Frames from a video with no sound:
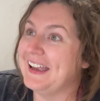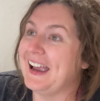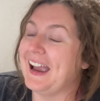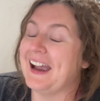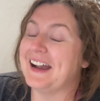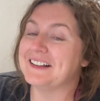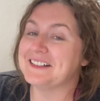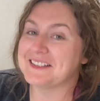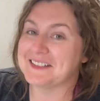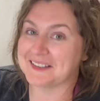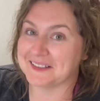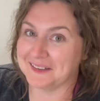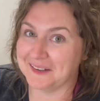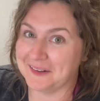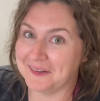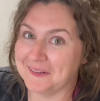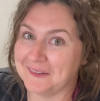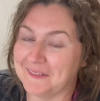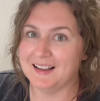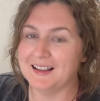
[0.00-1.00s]
and
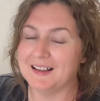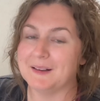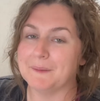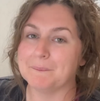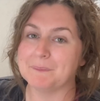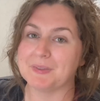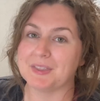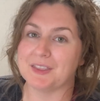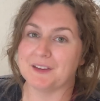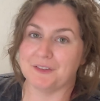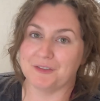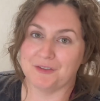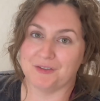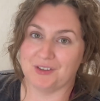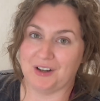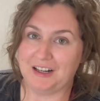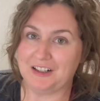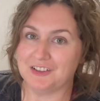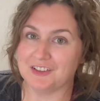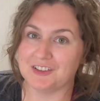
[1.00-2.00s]
slow. The
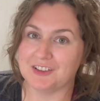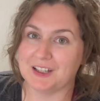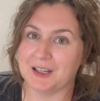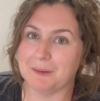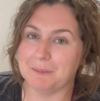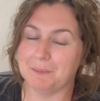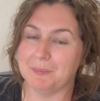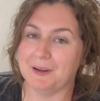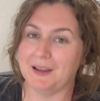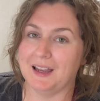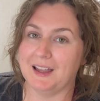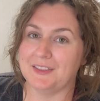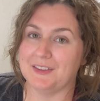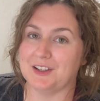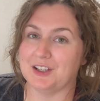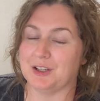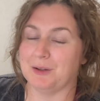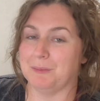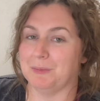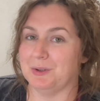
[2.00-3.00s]
friendship and the
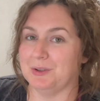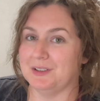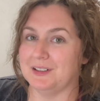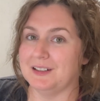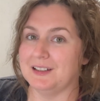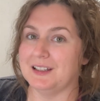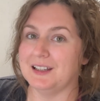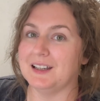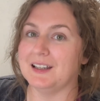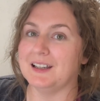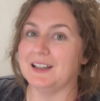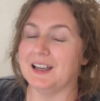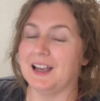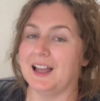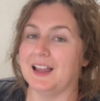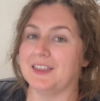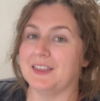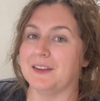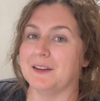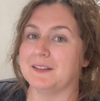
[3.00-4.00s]
community
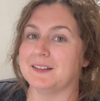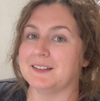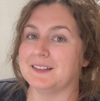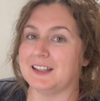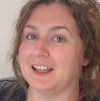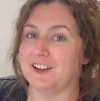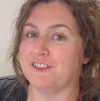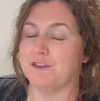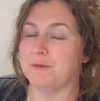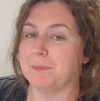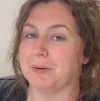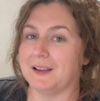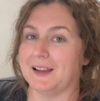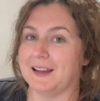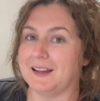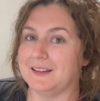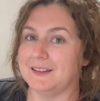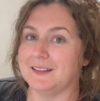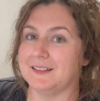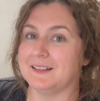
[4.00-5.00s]
and the safe
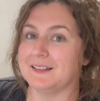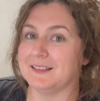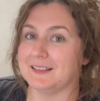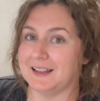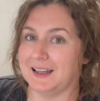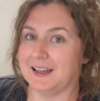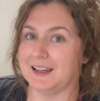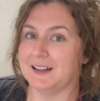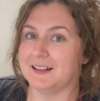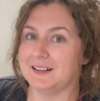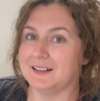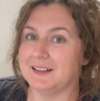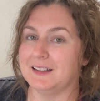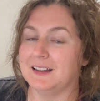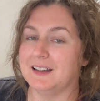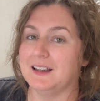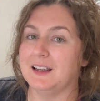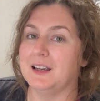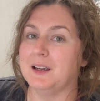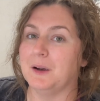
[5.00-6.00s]
place to land
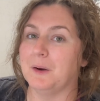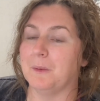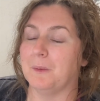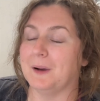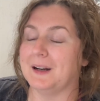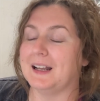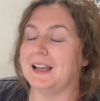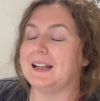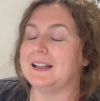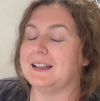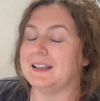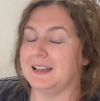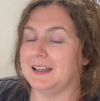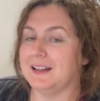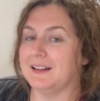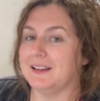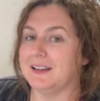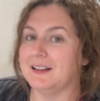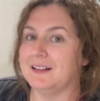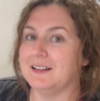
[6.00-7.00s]
when I
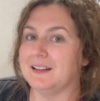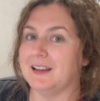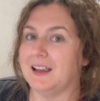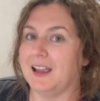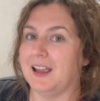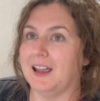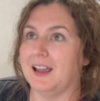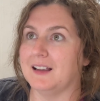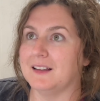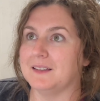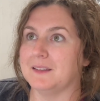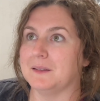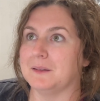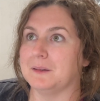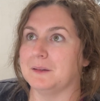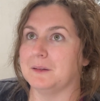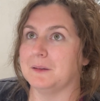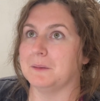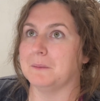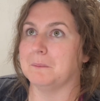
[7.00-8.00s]
need it has
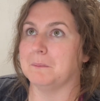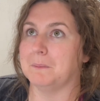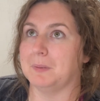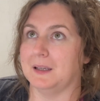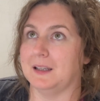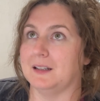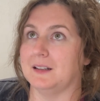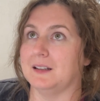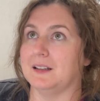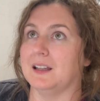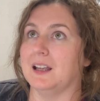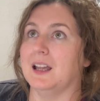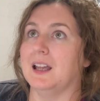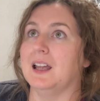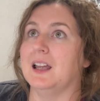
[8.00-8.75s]
been